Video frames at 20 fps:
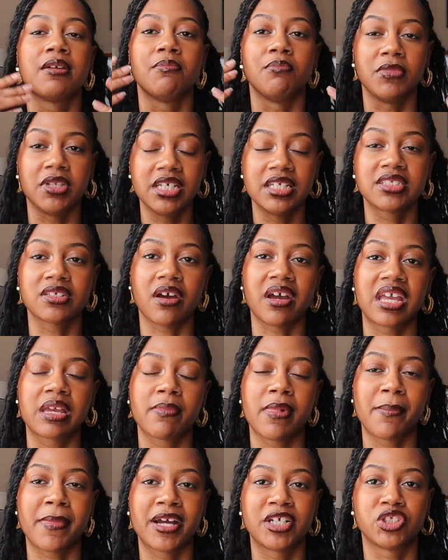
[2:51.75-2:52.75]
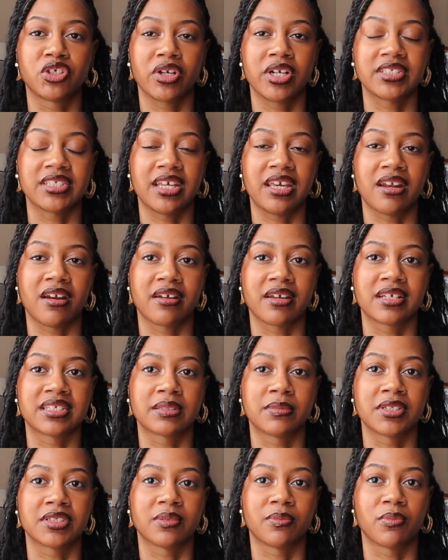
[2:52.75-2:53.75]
me talking about my journey to anarchism is